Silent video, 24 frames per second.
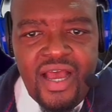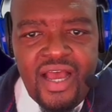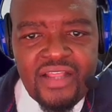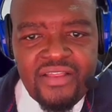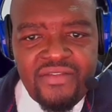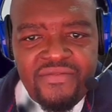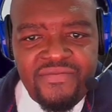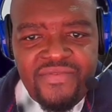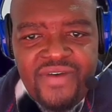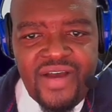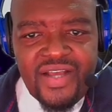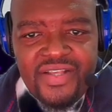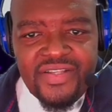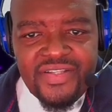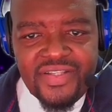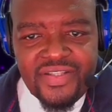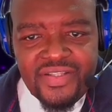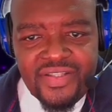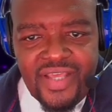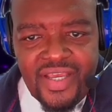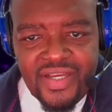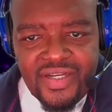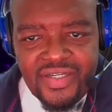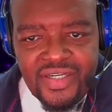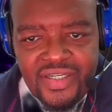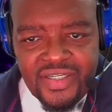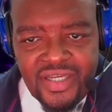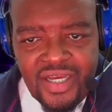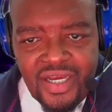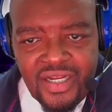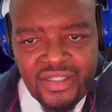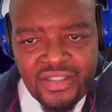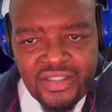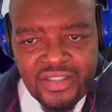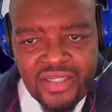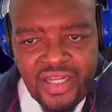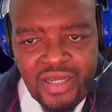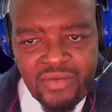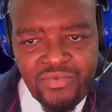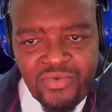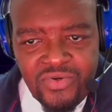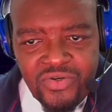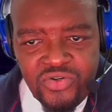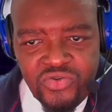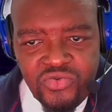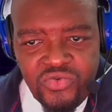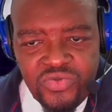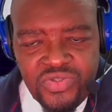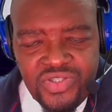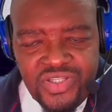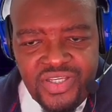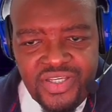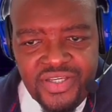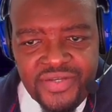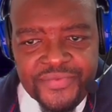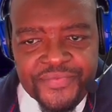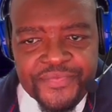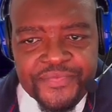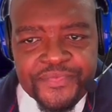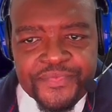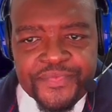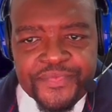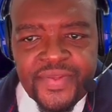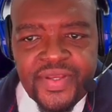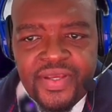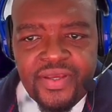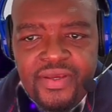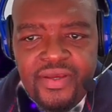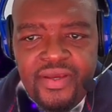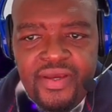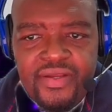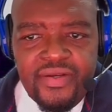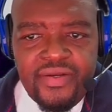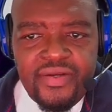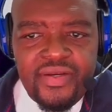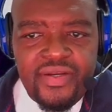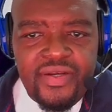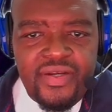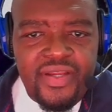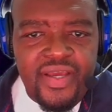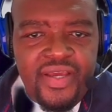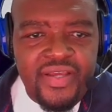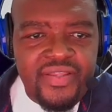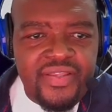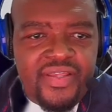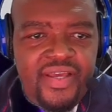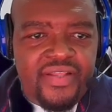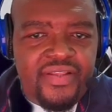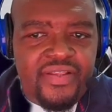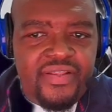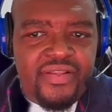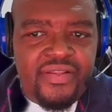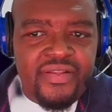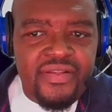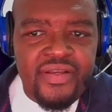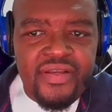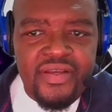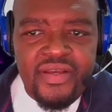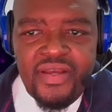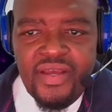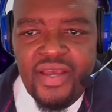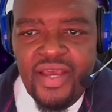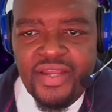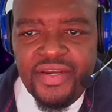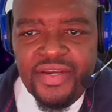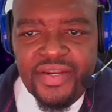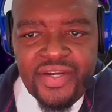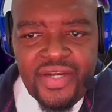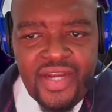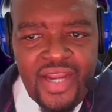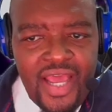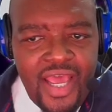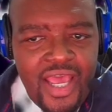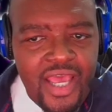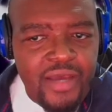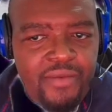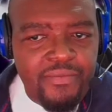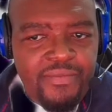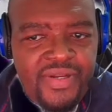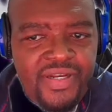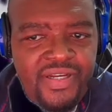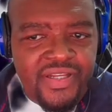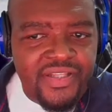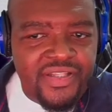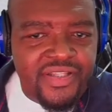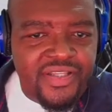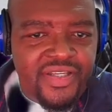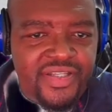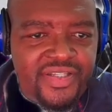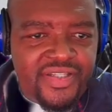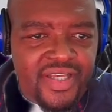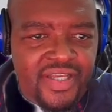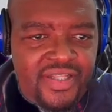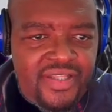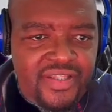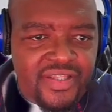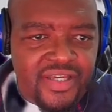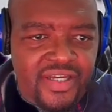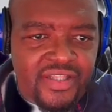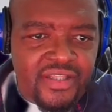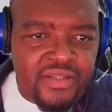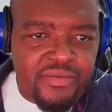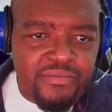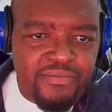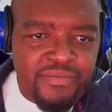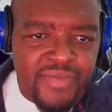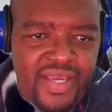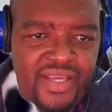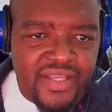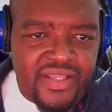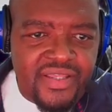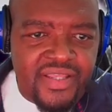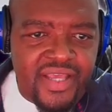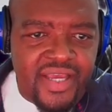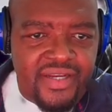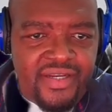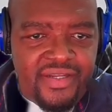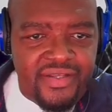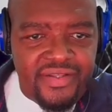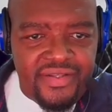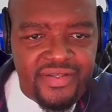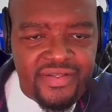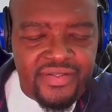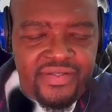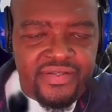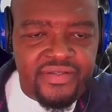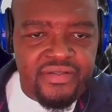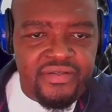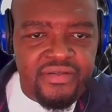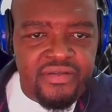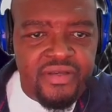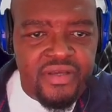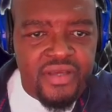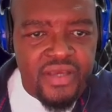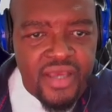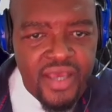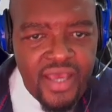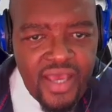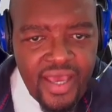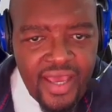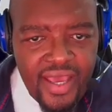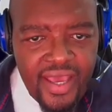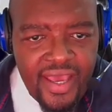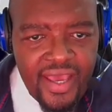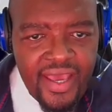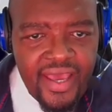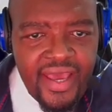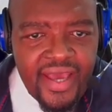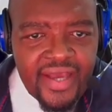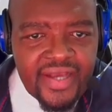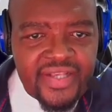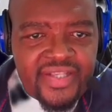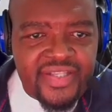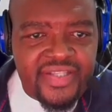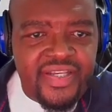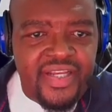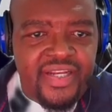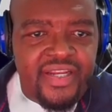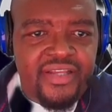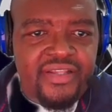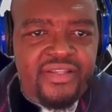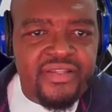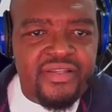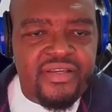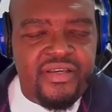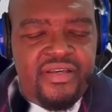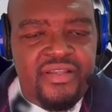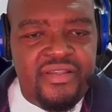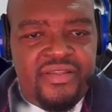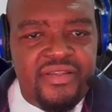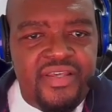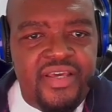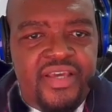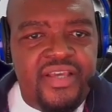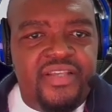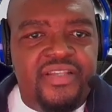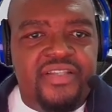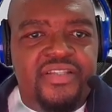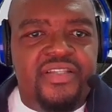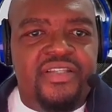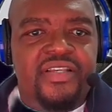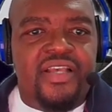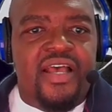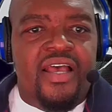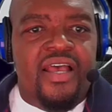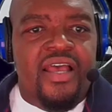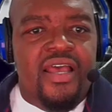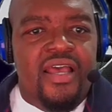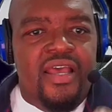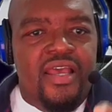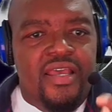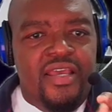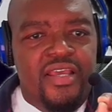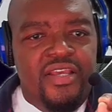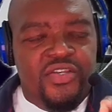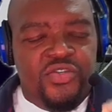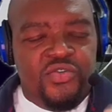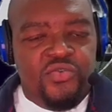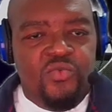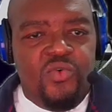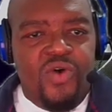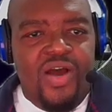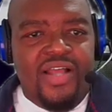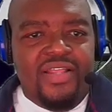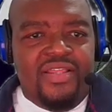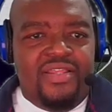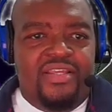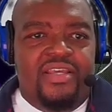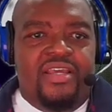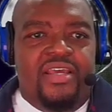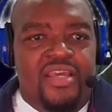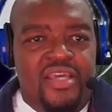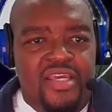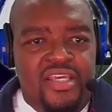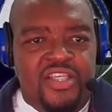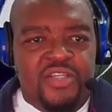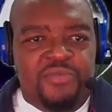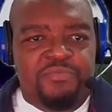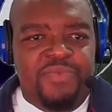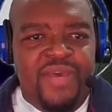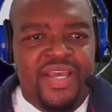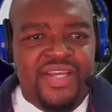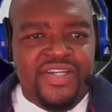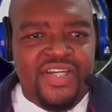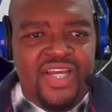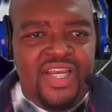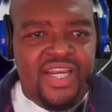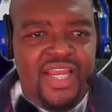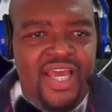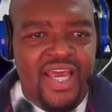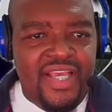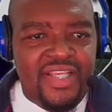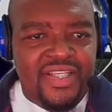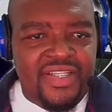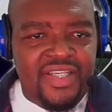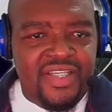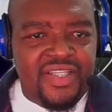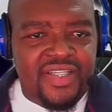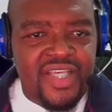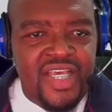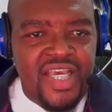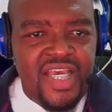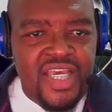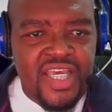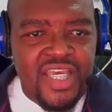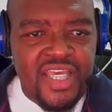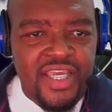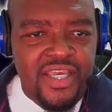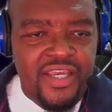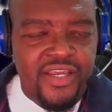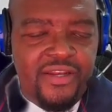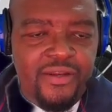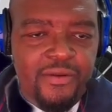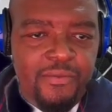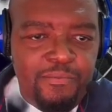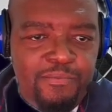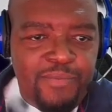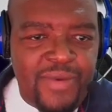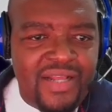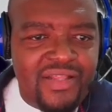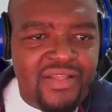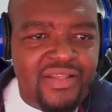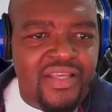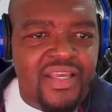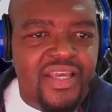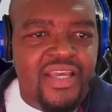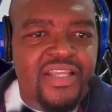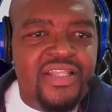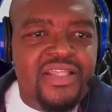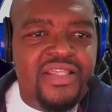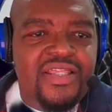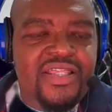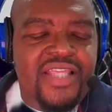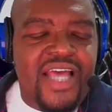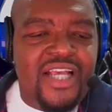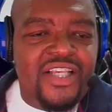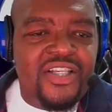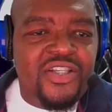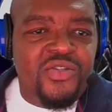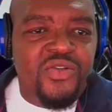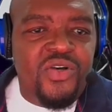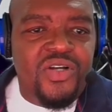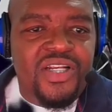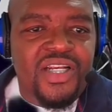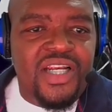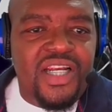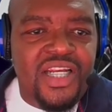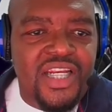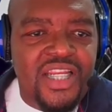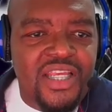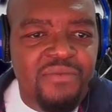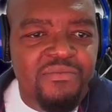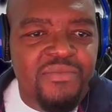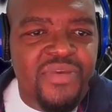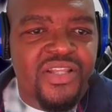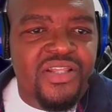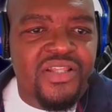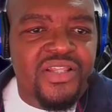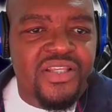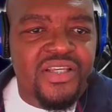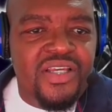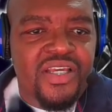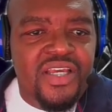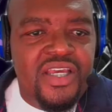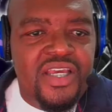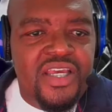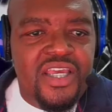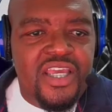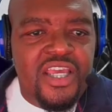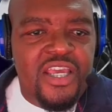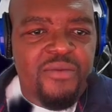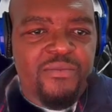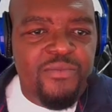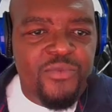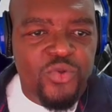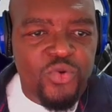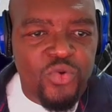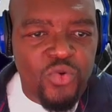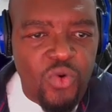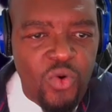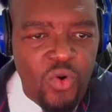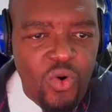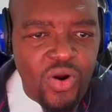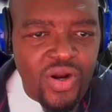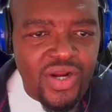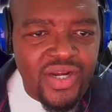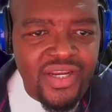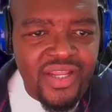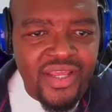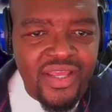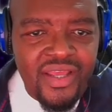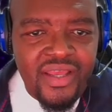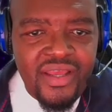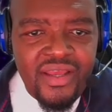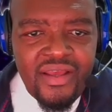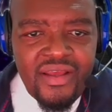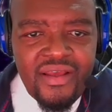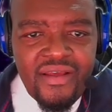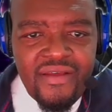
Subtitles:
advanced technical troubleshooting, and related and reliability centered maintenance. Excellent. This is what he specializes in, but it does not limit him to only